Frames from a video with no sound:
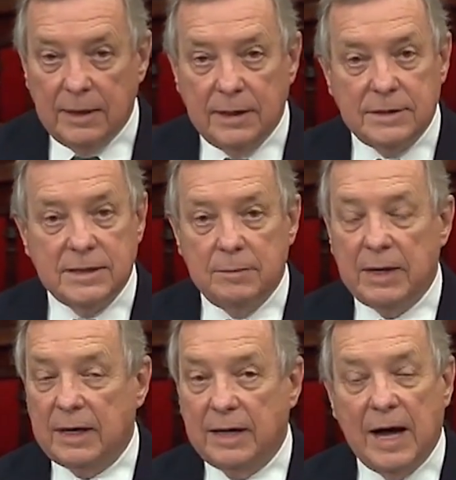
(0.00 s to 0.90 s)
It seemed
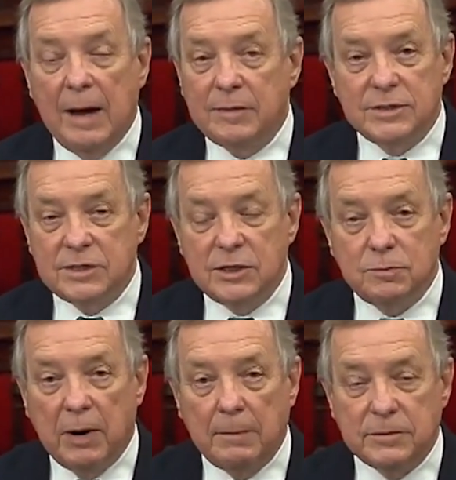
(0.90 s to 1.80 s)
like a common sense
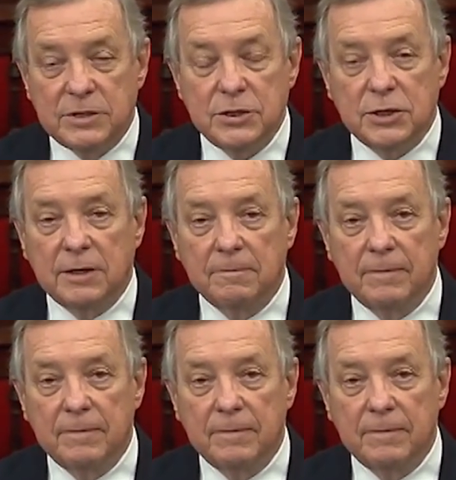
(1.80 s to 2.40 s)
proposition.